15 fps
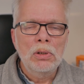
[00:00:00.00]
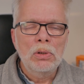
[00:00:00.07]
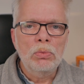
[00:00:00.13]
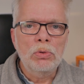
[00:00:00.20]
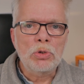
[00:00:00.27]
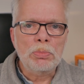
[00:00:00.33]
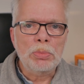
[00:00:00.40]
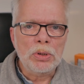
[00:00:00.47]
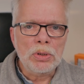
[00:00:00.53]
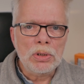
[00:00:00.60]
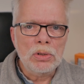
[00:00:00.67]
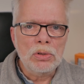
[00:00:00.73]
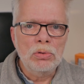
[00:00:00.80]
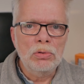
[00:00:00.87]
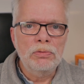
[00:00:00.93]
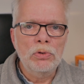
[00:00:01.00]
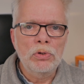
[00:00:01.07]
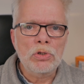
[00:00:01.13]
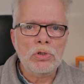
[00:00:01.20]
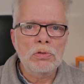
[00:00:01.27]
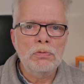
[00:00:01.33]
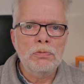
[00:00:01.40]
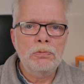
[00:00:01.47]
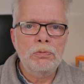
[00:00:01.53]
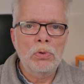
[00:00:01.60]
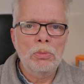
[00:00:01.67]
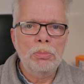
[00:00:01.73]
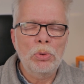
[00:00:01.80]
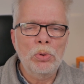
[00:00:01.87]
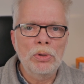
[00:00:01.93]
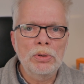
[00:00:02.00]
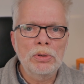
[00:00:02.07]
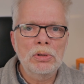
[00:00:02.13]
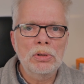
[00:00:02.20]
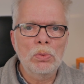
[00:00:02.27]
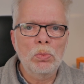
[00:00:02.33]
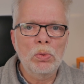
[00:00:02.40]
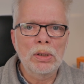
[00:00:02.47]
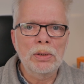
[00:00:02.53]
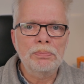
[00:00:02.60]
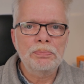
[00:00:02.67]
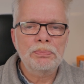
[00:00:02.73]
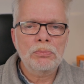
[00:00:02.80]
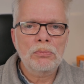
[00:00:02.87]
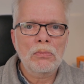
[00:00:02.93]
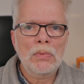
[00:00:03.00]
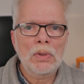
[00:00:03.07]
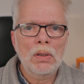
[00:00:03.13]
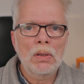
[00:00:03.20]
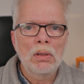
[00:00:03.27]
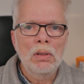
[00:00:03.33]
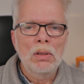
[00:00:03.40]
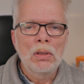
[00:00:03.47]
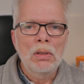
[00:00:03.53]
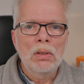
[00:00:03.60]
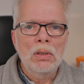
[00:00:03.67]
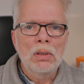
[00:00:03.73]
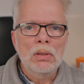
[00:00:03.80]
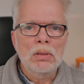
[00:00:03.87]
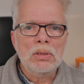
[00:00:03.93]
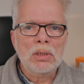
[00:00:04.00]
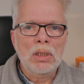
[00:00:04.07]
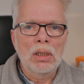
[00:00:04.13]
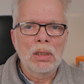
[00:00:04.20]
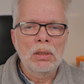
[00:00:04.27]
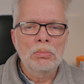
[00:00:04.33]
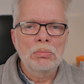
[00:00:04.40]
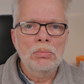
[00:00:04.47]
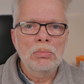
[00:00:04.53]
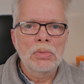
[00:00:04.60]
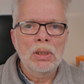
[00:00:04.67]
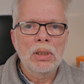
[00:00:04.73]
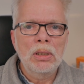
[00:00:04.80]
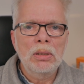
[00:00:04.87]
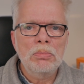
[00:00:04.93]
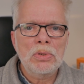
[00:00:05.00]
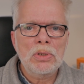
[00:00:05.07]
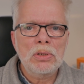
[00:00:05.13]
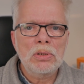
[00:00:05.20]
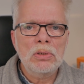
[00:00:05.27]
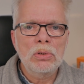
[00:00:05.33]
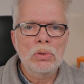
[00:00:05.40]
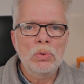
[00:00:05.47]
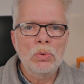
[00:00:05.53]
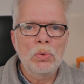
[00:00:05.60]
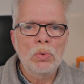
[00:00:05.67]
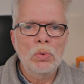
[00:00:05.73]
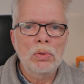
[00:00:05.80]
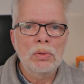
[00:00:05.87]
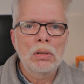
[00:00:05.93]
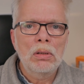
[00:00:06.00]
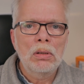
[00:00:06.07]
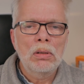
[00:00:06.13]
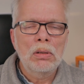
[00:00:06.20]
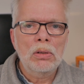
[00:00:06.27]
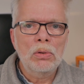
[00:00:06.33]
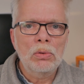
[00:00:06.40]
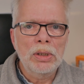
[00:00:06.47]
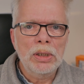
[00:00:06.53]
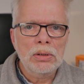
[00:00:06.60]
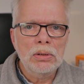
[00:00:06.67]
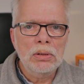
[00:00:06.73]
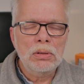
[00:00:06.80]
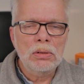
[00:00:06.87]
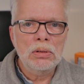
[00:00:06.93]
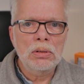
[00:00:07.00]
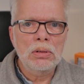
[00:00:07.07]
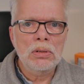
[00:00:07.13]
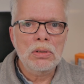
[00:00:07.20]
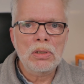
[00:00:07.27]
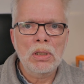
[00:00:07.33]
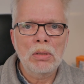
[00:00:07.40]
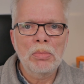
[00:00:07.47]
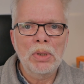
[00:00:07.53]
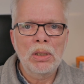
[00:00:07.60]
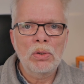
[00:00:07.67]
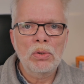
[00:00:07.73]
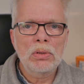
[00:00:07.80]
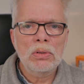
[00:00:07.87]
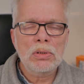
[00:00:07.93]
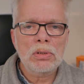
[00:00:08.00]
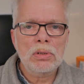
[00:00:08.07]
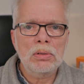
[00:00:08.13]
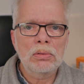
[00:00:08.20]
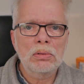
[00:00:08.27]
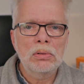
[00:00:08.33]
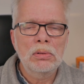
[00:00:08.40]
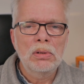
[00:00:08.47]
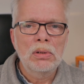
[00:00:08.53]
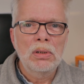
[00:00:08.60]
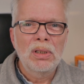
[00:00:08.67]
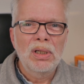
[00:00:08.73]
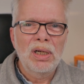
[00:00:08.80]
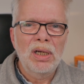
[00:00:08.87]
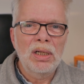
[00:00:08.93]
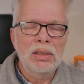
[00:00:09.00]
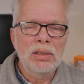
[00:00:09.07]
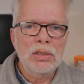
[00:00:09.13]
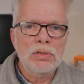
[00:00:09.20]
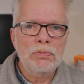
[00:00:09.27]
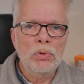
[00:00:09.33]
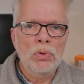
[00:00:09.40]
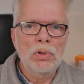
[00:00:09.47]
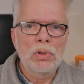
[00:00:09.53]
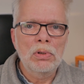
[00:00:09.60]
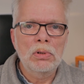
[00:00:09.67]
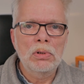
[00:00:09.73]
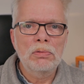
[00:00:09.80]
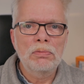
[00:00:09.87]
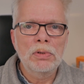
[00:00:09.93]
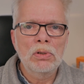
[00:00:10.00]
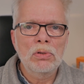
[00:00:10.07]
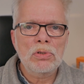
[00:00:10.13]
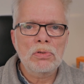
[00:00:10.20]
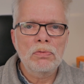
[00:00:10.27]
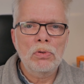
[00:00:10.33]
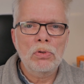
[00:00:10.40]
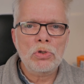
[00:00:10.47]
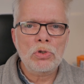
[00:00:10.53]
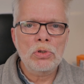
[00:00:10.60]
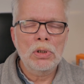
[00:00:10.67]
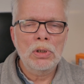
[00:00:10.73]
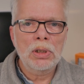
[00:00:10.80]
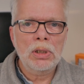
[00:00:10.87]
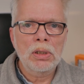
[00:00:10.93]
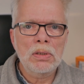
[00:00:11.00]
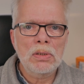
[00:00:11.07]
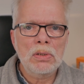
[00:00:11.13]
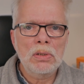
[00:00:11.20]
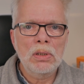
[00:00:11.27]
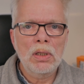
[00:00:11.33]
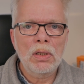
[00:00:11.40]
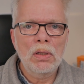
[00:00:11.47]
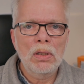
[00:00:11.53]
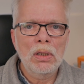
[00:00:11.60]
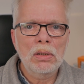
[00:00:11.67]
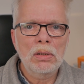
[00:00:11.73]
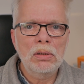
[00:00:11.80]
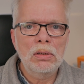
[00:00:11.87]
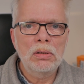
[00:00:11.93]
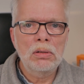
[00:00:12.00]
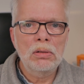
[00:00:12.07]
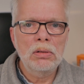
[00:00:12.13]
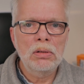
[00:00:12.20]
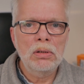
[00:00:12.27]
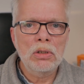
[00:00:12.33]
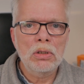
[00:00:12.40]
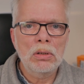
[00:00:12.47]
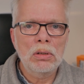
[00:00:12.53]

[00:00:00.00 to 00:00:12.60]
which brings it to version 4.1. Skylum claims to corrected some errors. At least for the Windows version, I can state that the